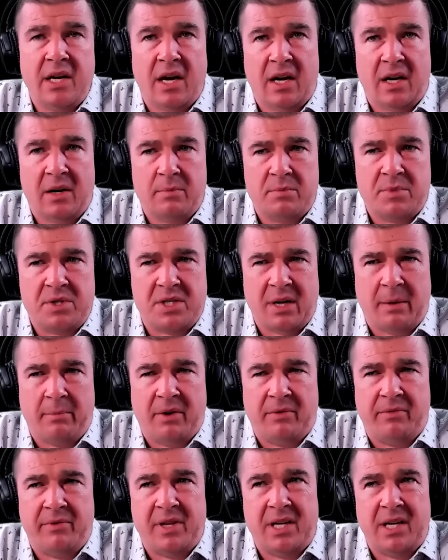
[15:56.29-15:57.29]
um, some
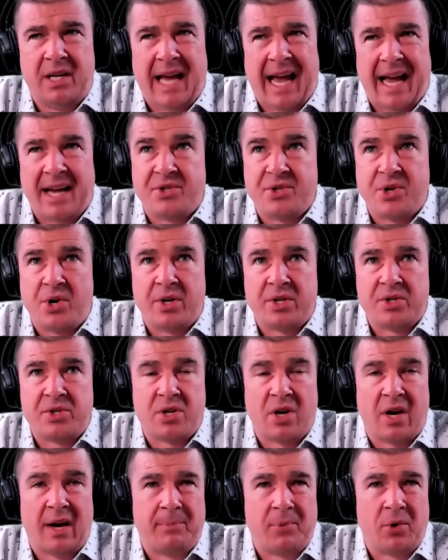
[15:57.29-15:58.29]
of the hazardous
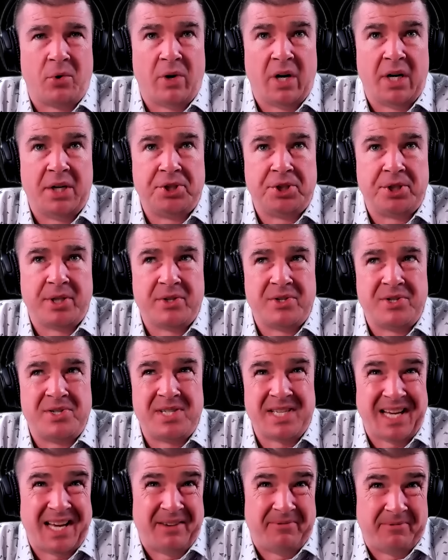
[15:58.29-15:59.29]
operations,
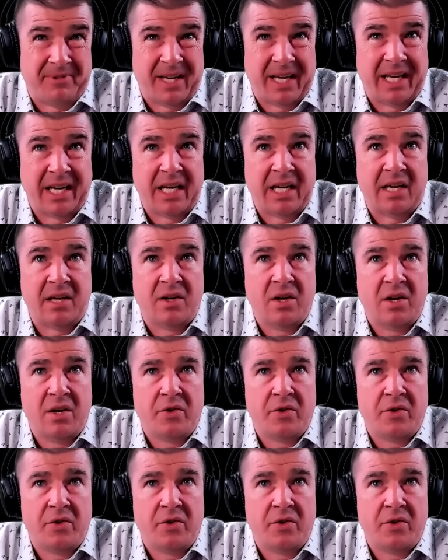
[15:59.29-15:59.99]
if any,